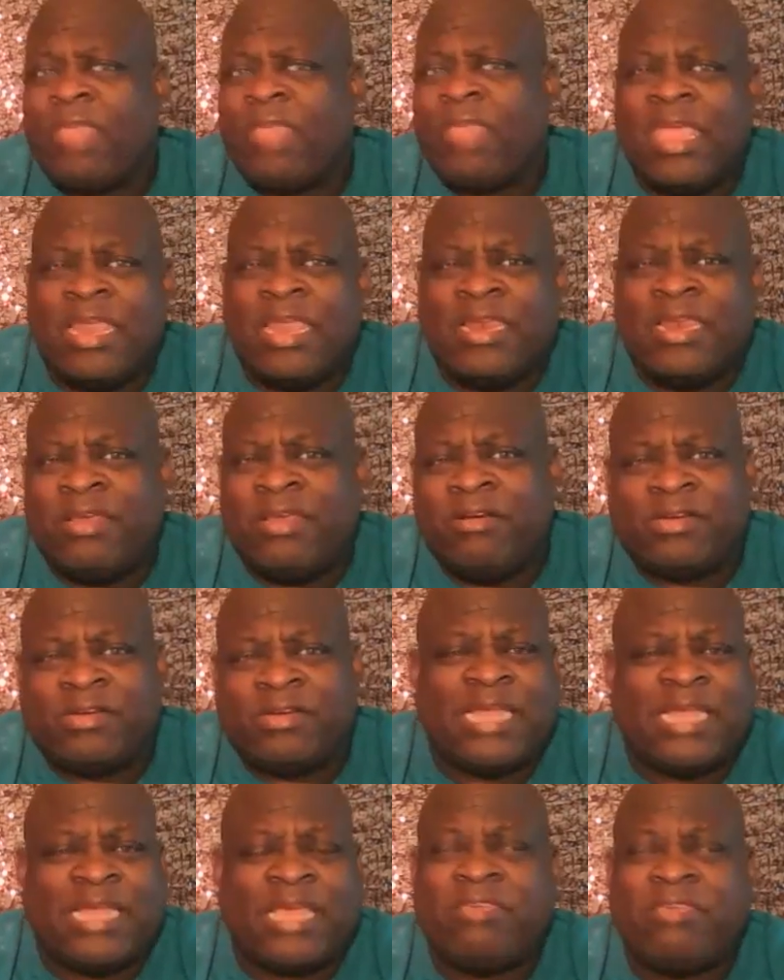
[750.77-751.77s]
And
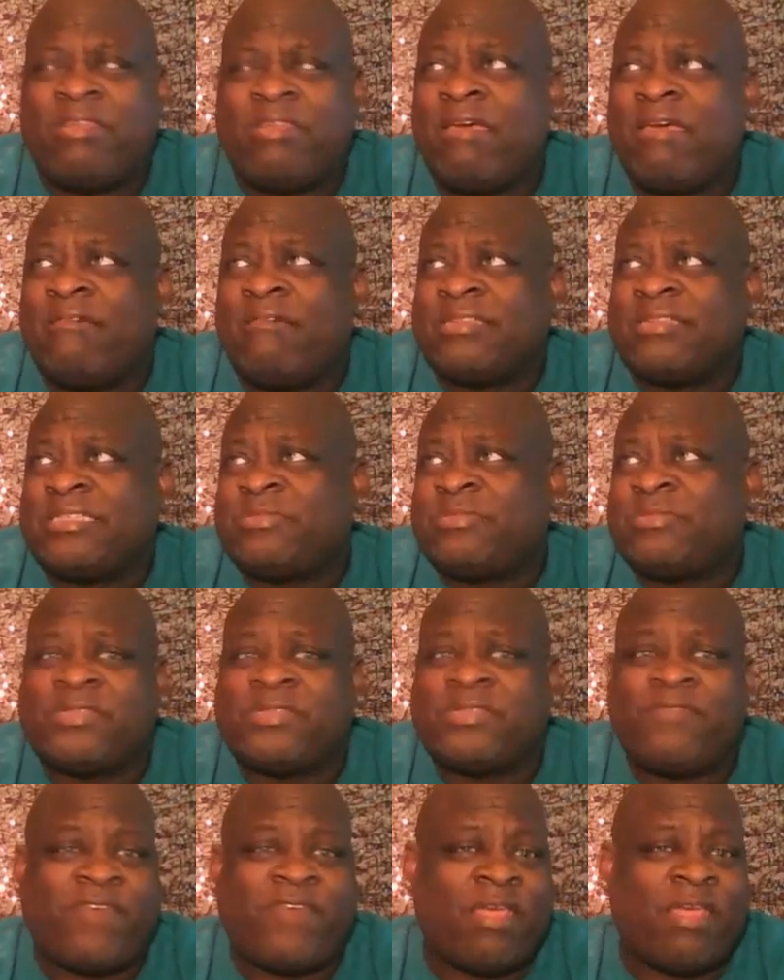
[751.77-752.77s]
Lyrica's like, you know, it just
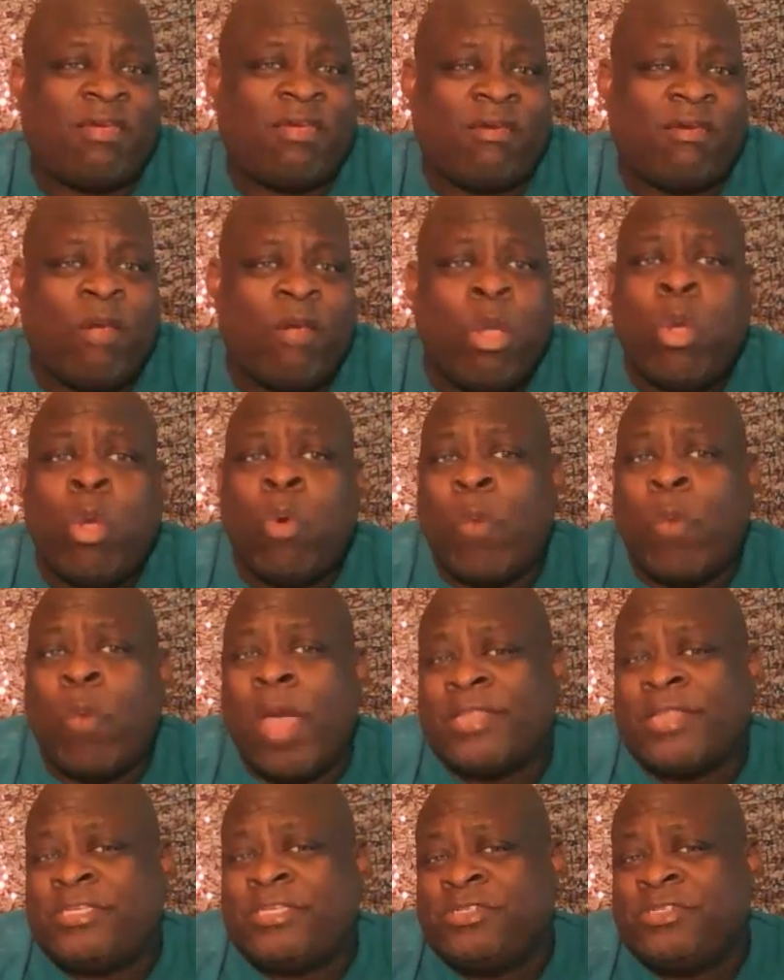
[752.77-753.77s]
wasn't fair.
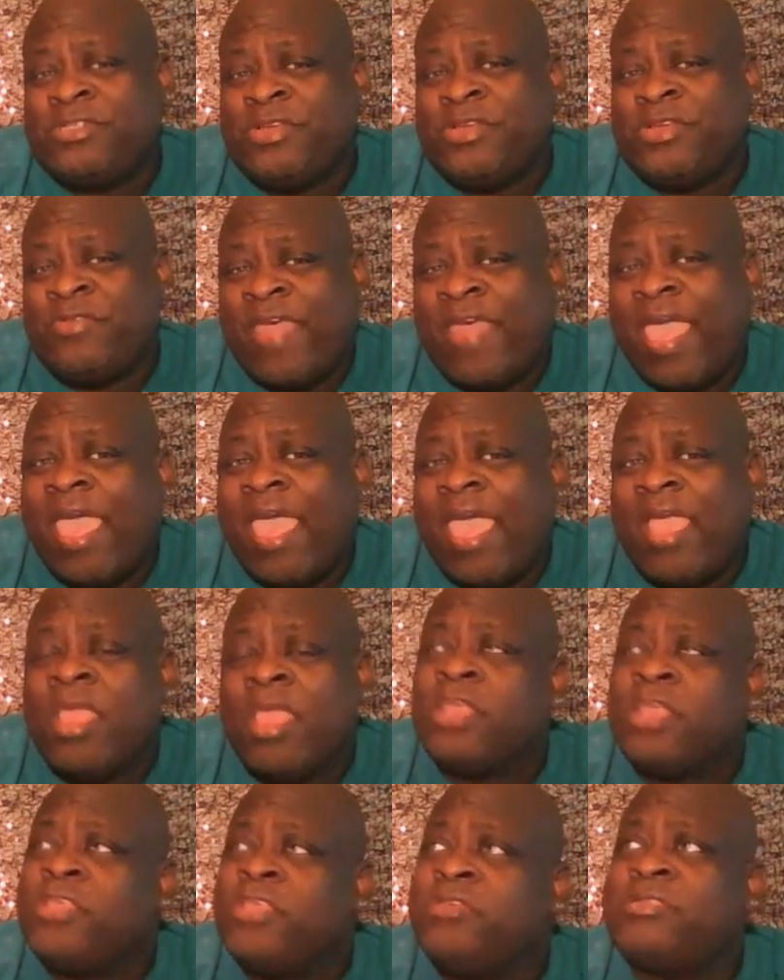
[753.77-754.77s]
Why did you do that?
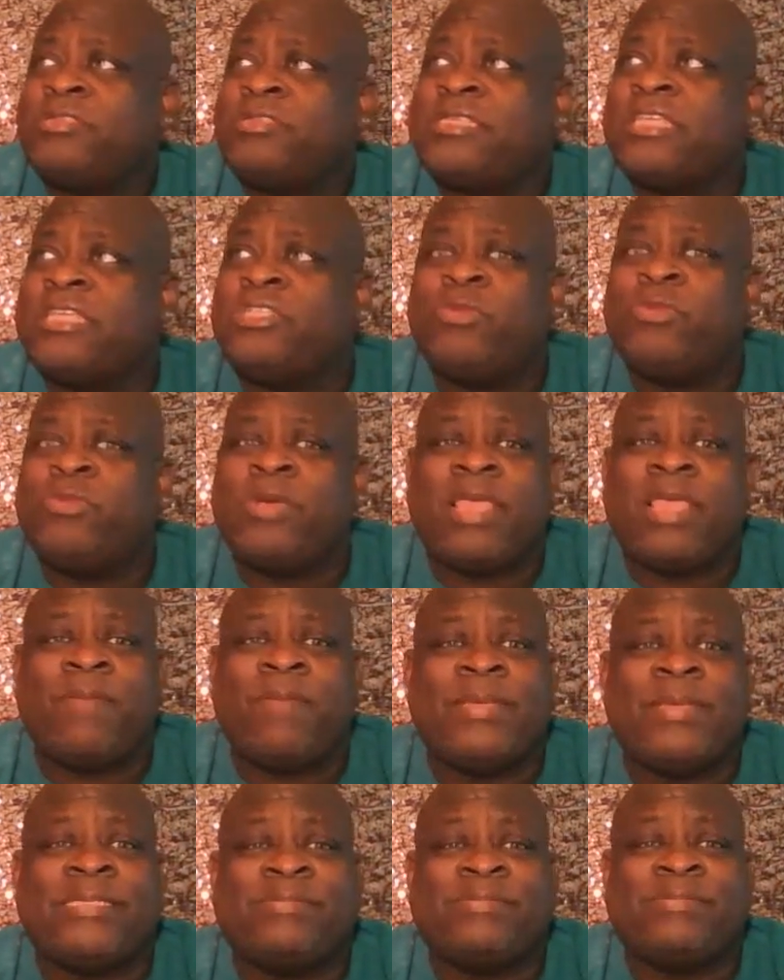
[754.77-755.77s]
You said you would give
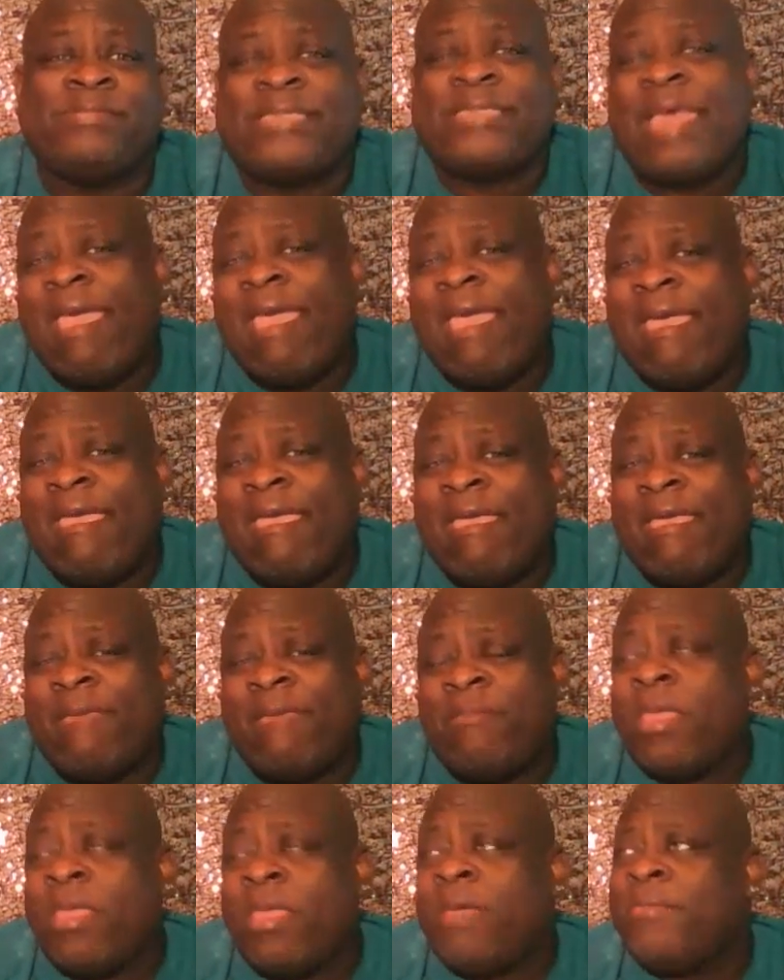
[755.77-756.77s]
me some
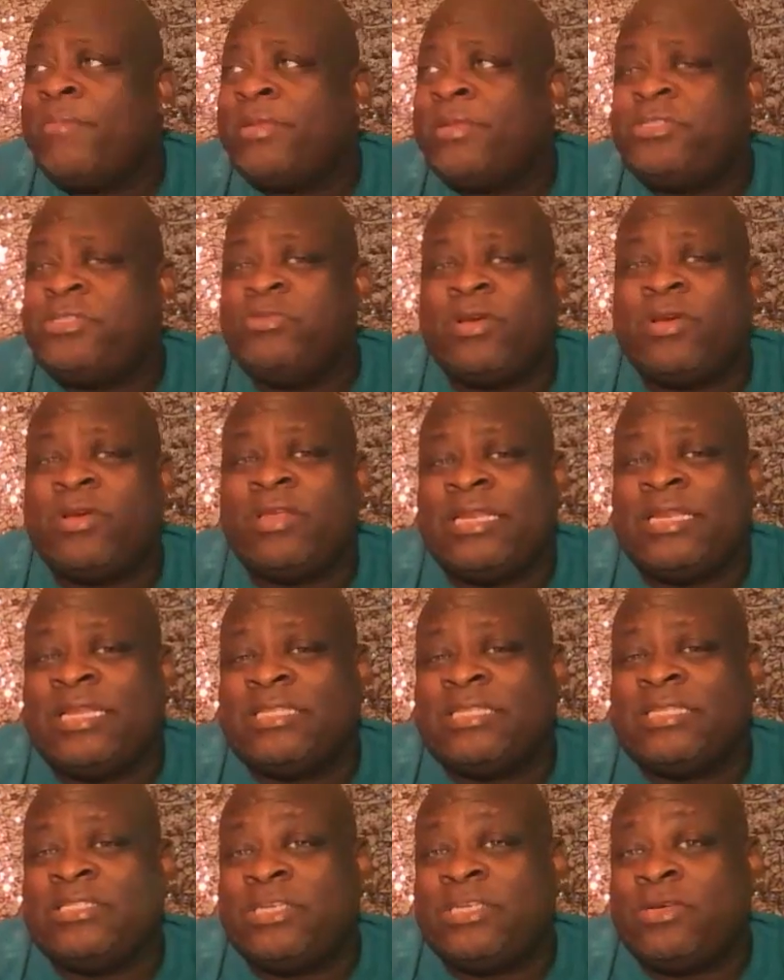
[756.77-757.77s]
time, but you really
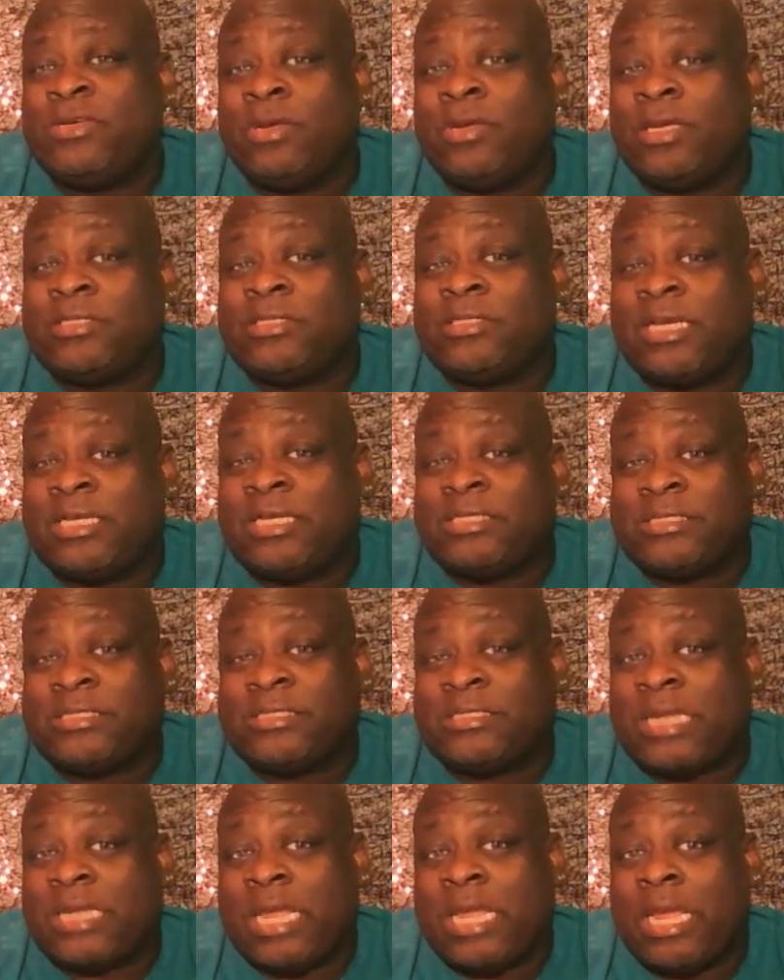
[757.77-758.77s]
didn't do it.
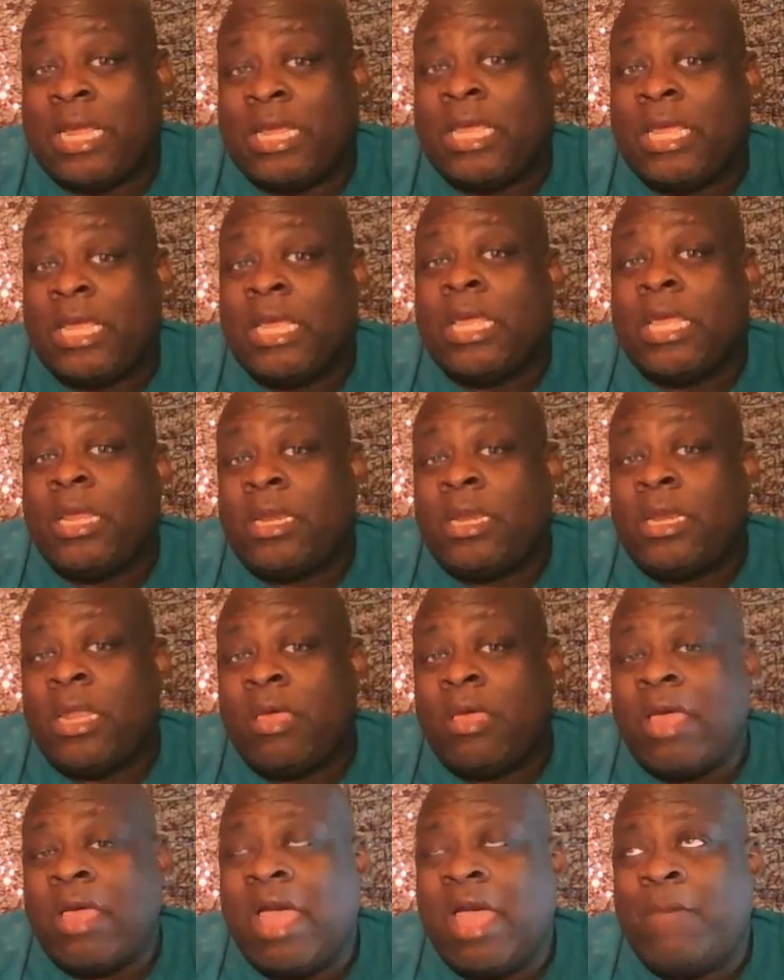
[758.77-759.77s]
Jason's like, no,
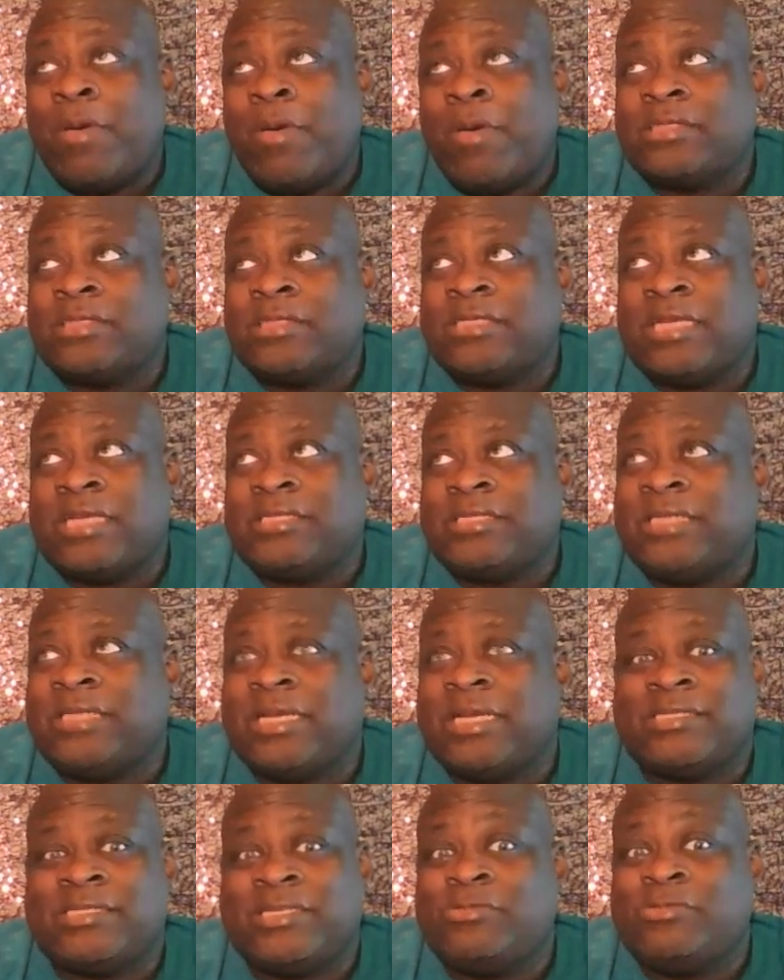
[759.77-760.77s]
I apologize,
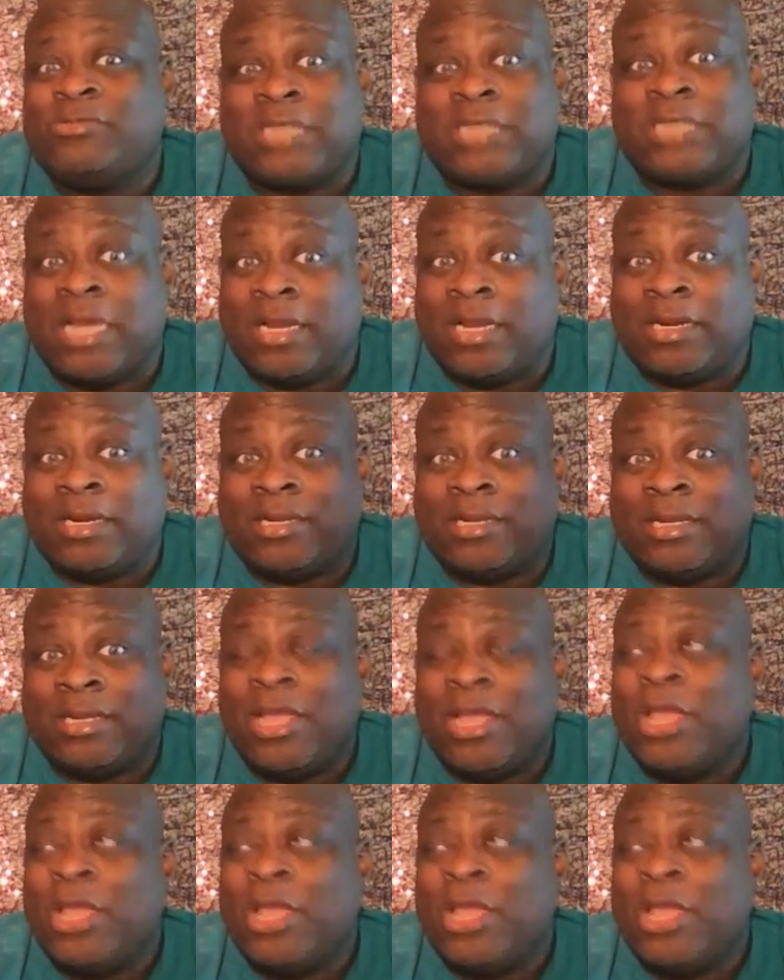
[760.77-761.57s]
Jason. You shady.